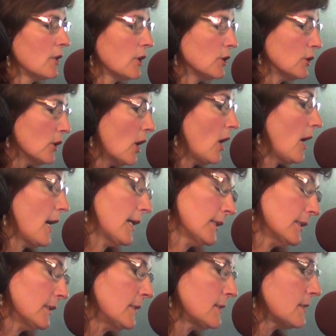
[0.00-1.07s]
The law,
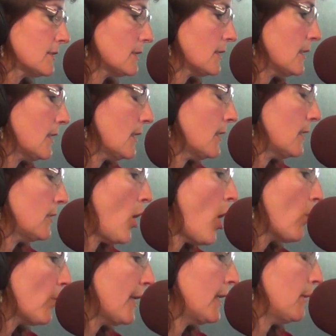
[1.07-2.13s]
at least,
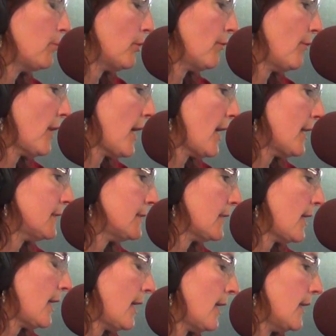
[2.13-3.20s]
already provides
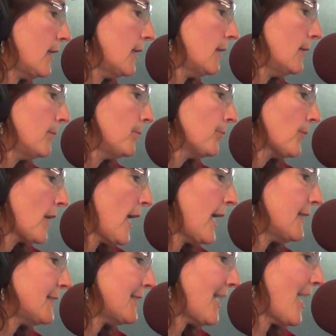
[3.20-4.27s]
a
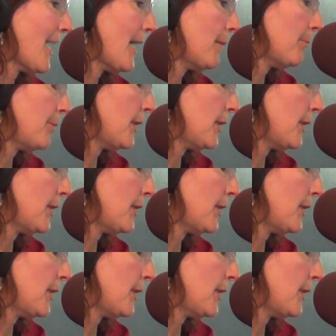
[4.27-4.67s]
time